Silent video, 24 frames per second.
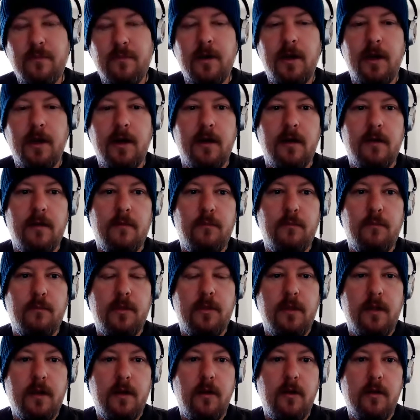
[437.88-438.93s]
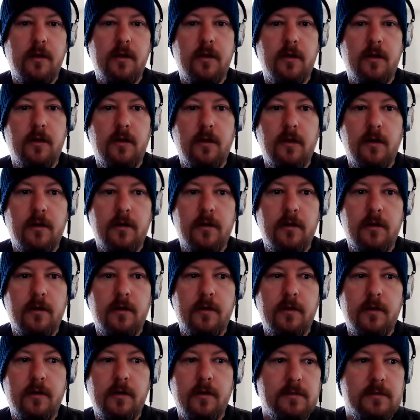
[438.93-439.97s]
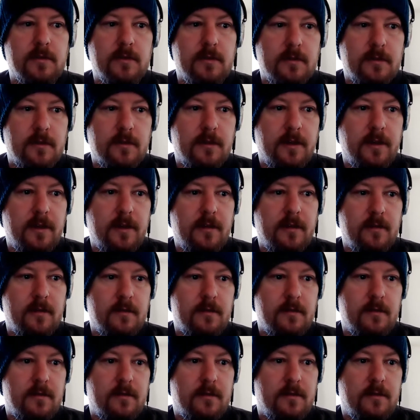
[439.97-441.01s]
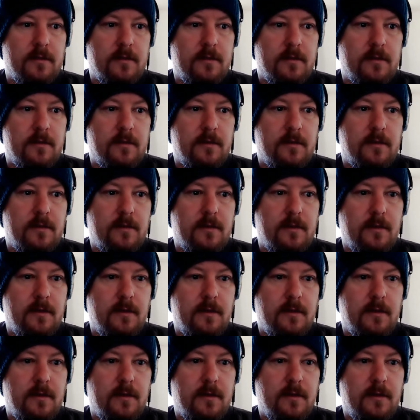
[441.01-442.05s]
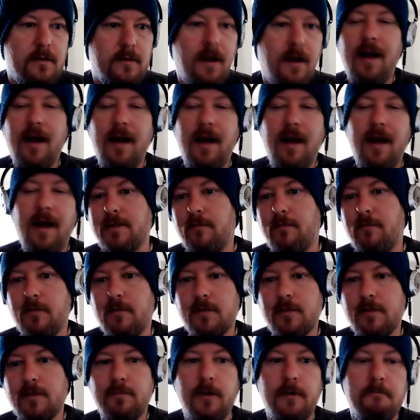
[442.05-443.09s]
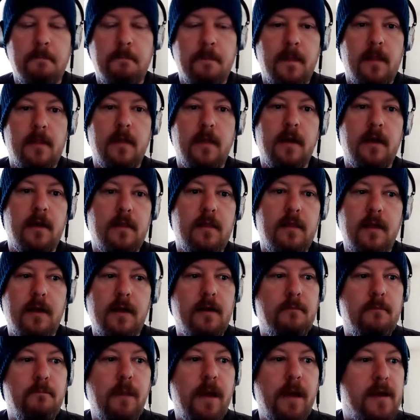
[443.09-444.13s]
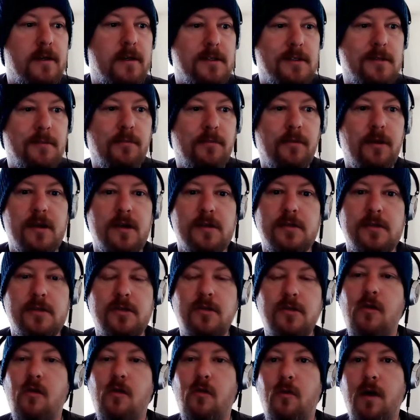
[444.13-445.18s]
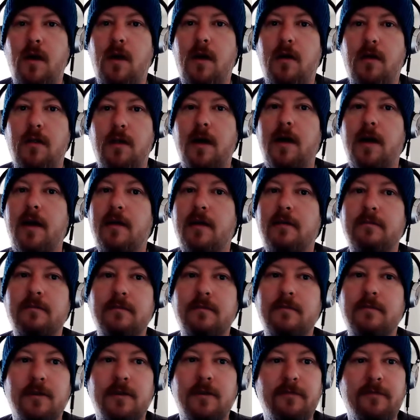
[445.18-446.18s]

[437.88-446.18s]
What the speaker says: yeah, but they already announced it, didn't they? I don't know how this stuff works, but they manage the press so well and their